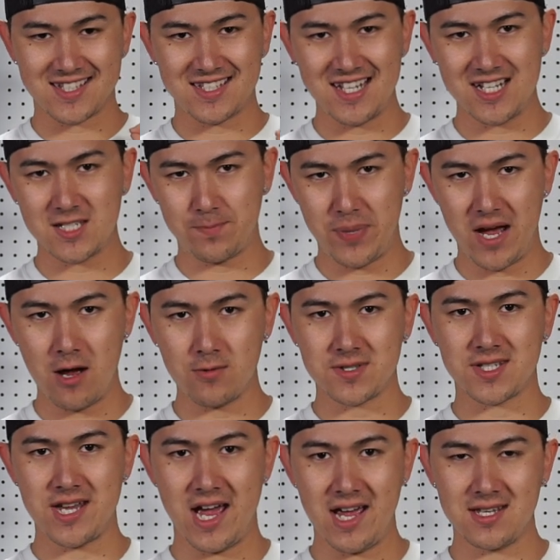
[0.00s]

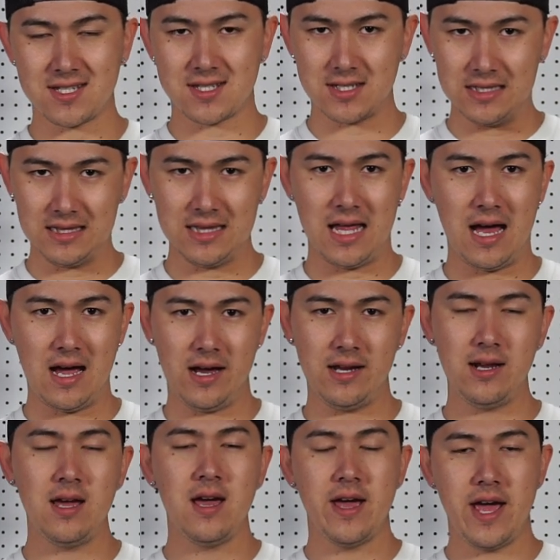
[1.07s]
6-pound test
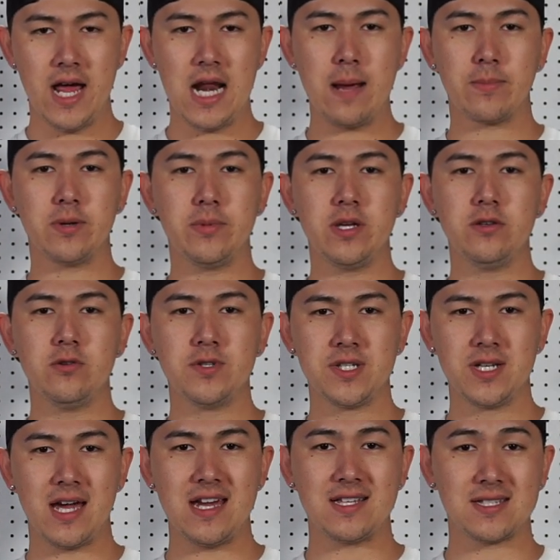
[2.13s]
line, and I'm gonna be
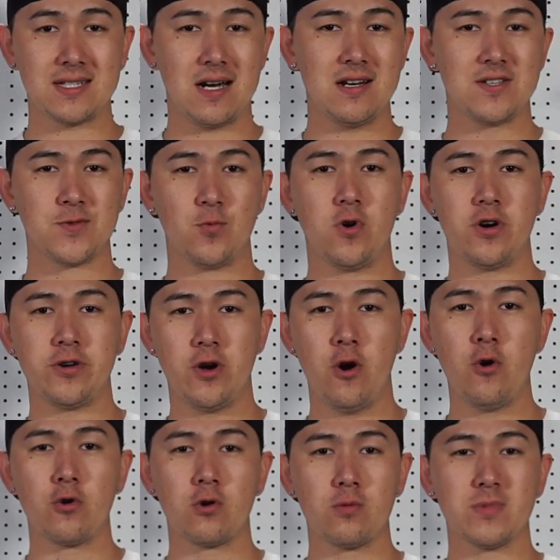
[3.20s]
using a size 1
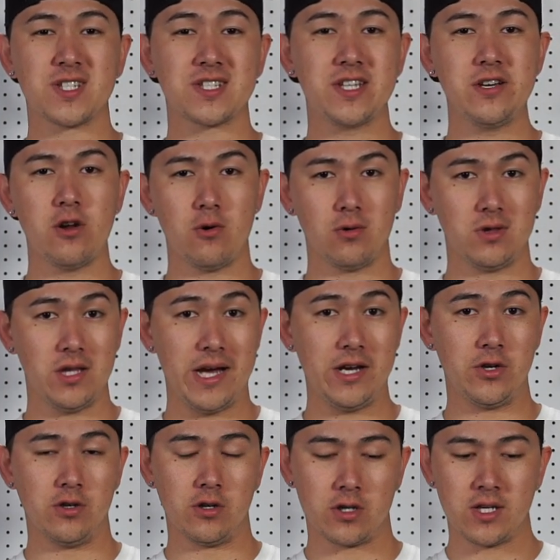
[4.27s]
Owner Mosquito
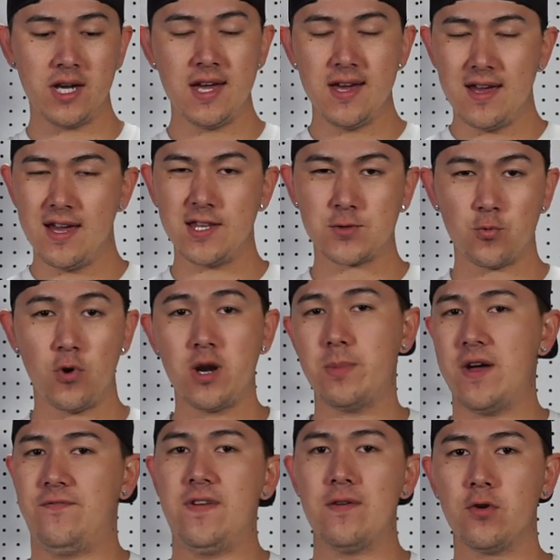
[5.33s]
light hook. It's one
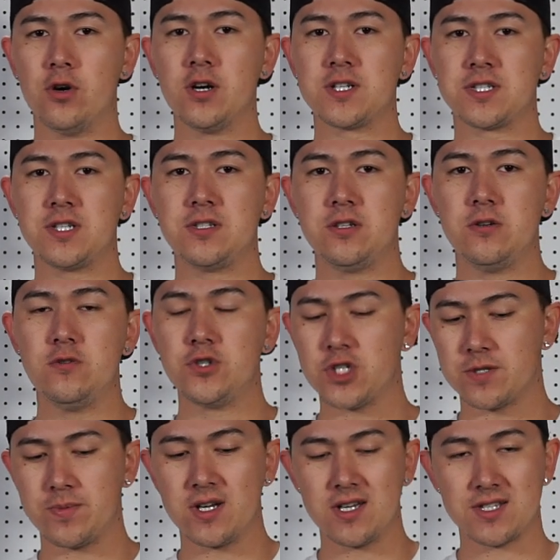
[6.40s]
of my favorite hooks to
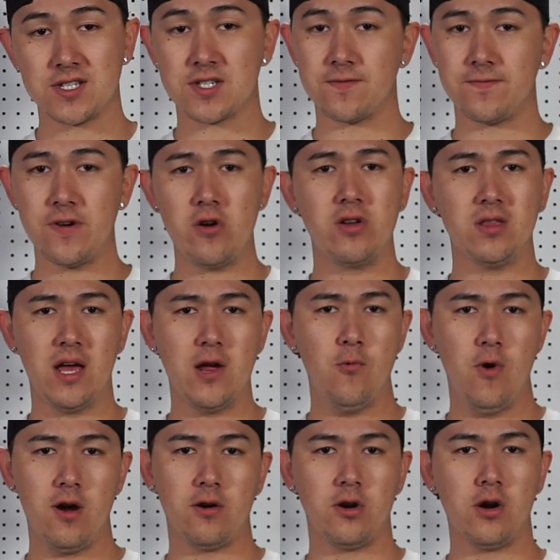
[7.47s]
use just because it's a very
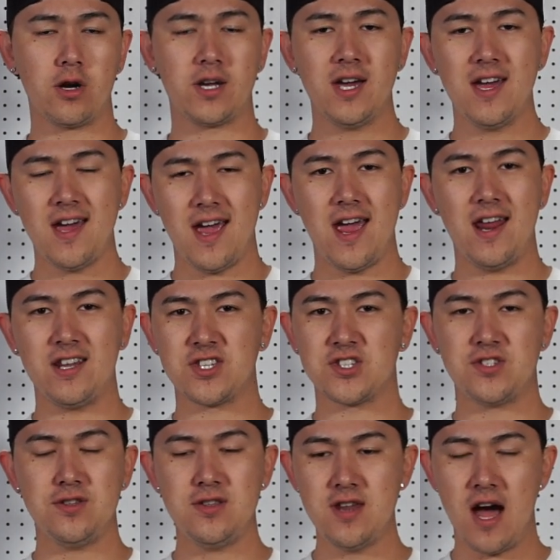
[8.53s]
light wire hook and
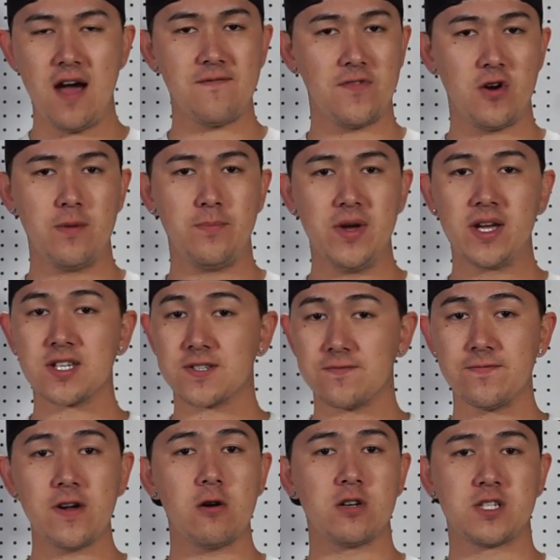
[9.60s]
it's not very big. It's
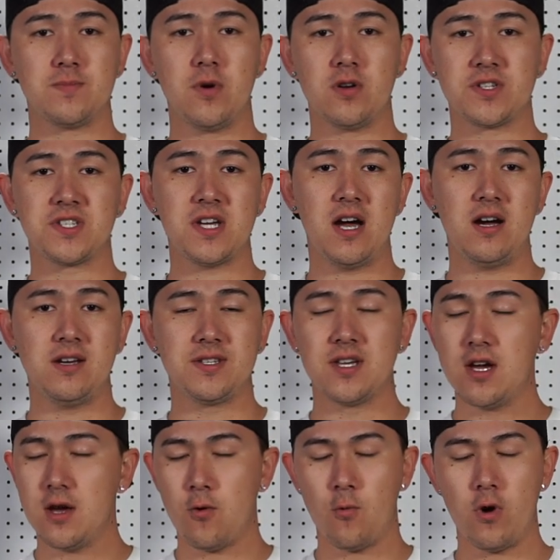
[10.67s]
a very small
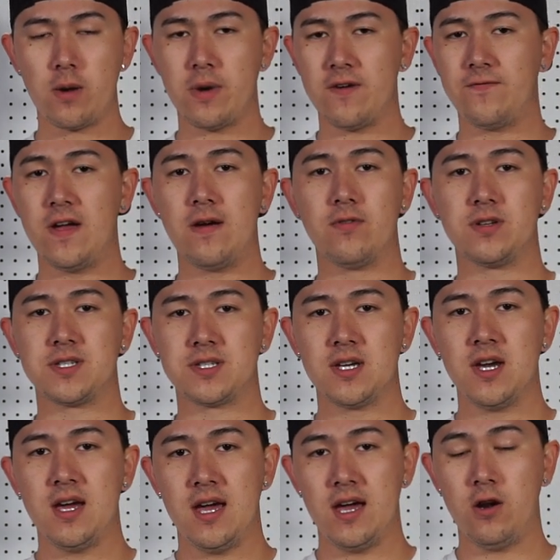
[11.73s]
size, one of my
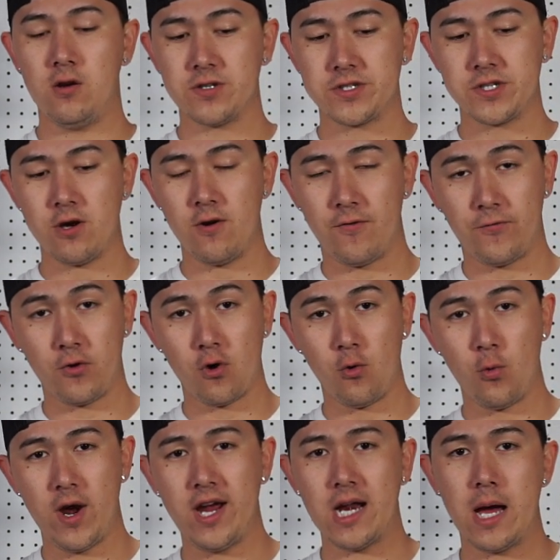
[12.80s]
favorites. And also for
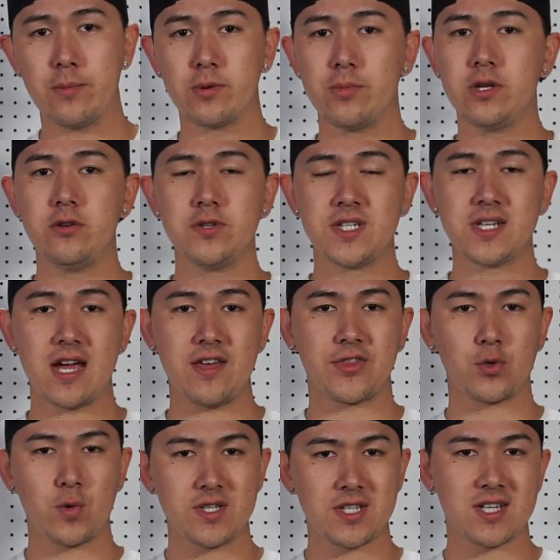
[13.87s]
a weight, I'm gonna be using a
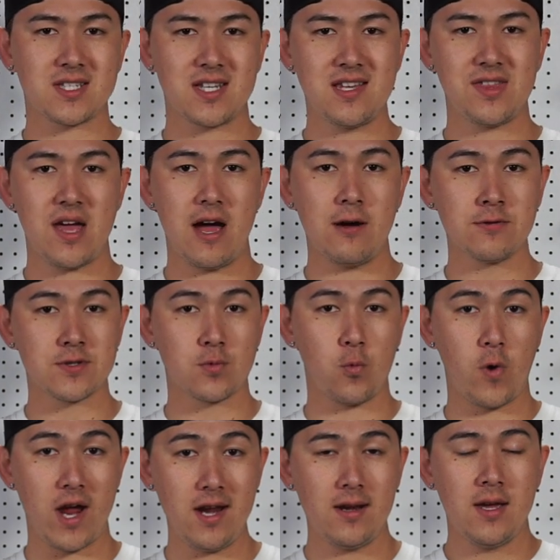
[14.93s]
3/16 ounce
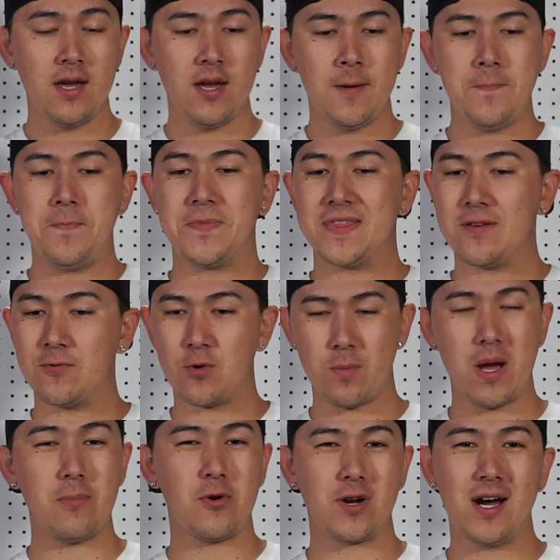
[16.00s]
weight.
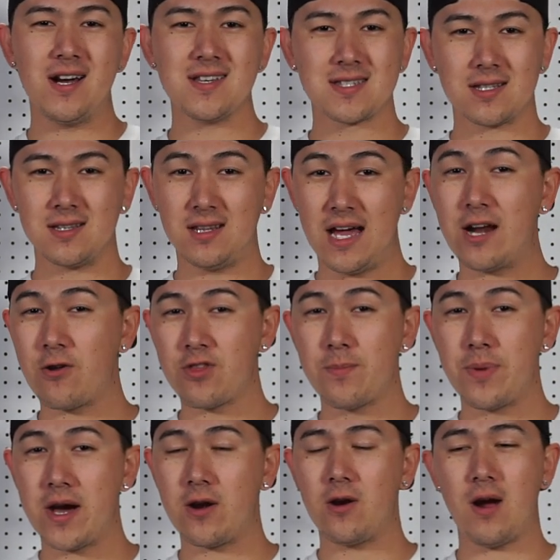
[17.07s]
Remember guys, lighter
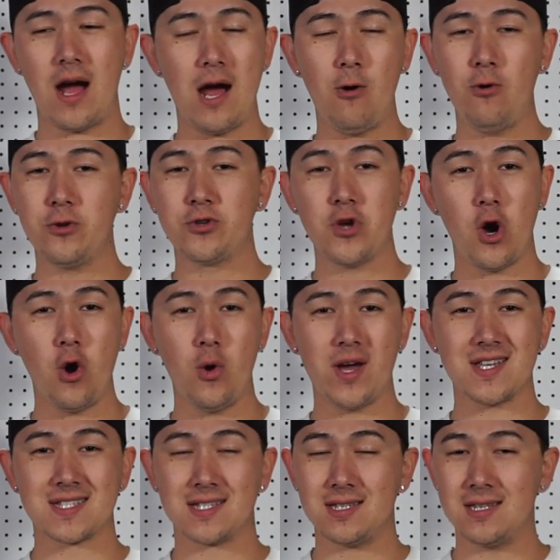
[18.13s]
the better. I would go
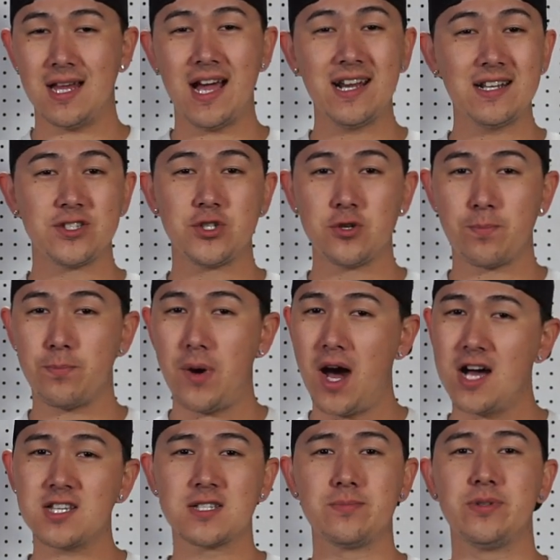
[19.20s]
as light as you
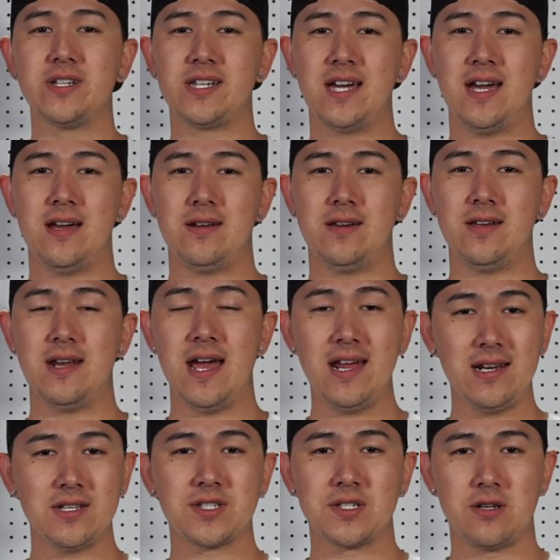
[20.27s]
possibly can in
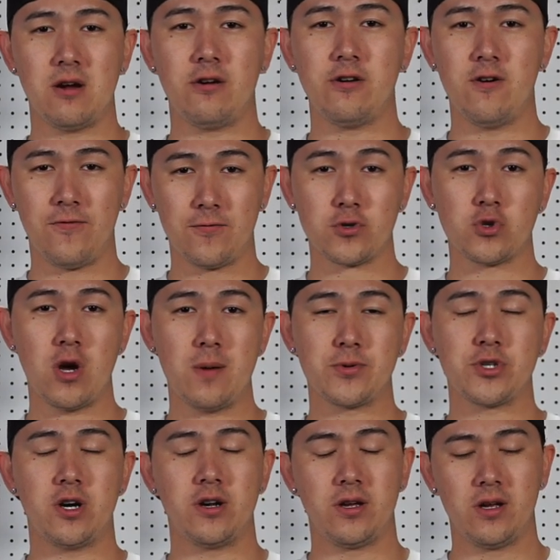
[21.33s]
any scenario for
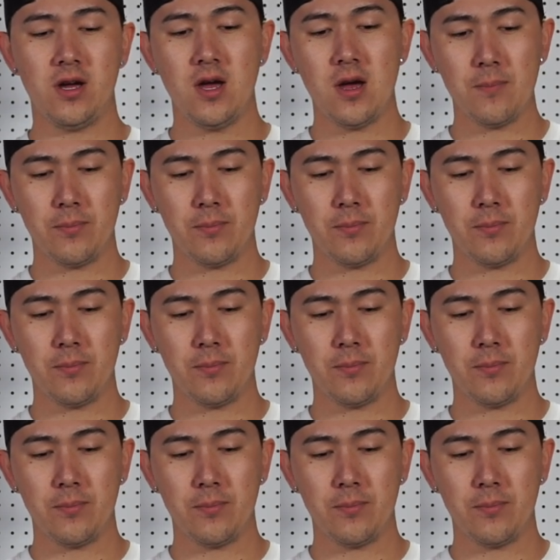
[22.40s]
drop shotting,